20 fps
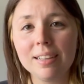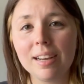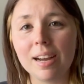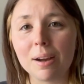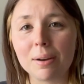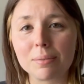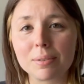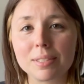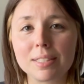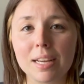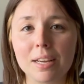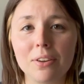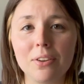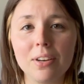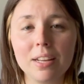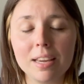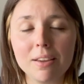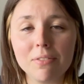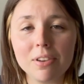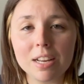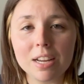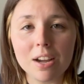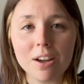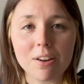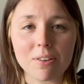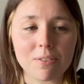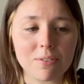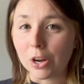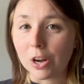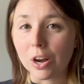I would tell you to give it a
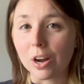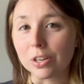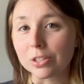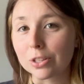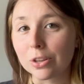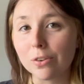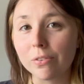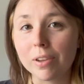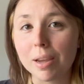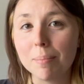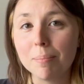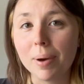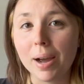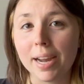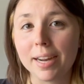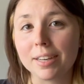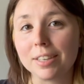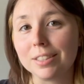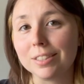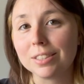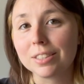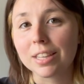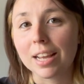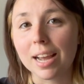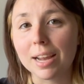go. Also vampires,